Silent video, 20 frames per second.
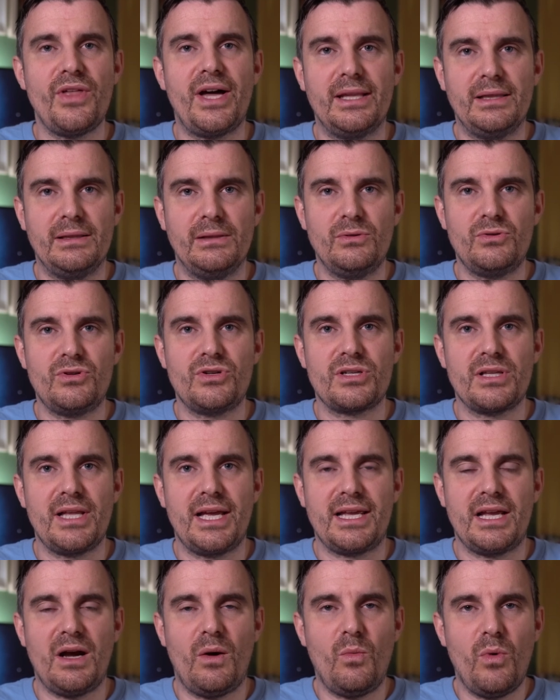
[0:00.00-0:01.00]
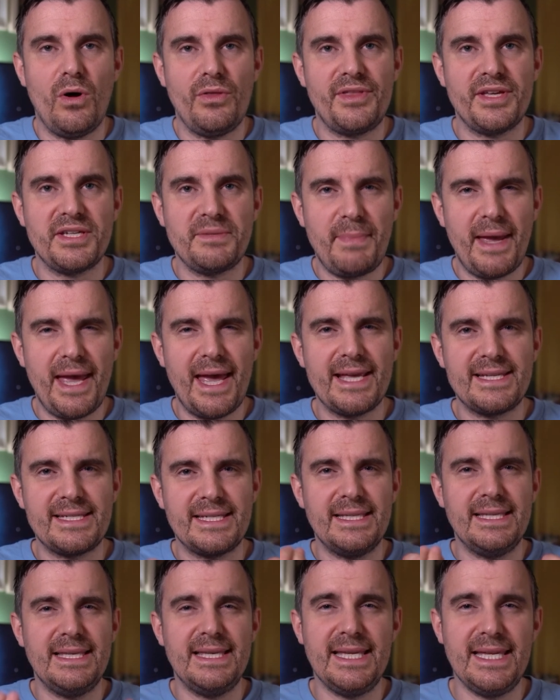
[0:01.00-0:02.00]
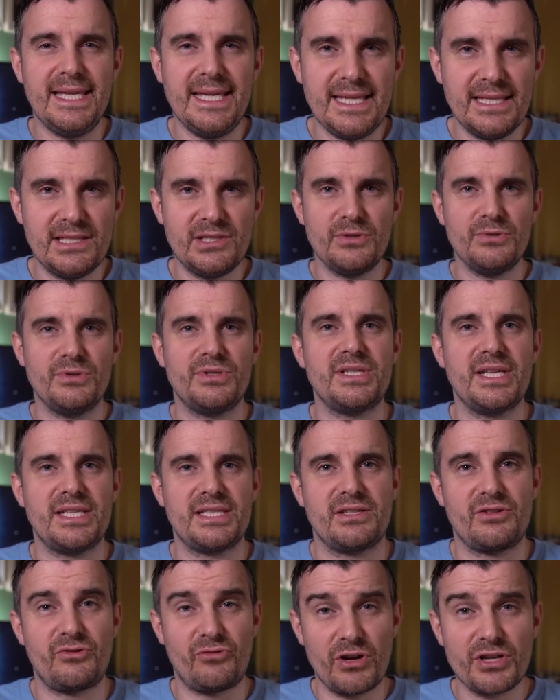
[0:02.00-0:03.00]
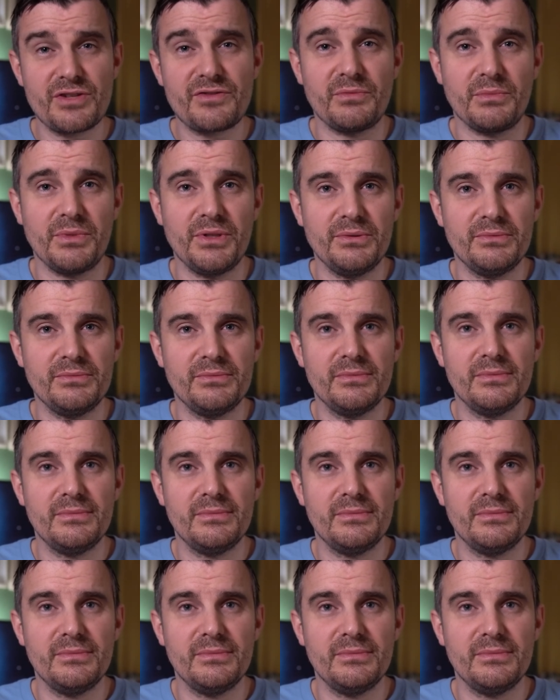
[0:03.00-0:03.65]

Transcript: that looks like and what this person needs who sits across from you.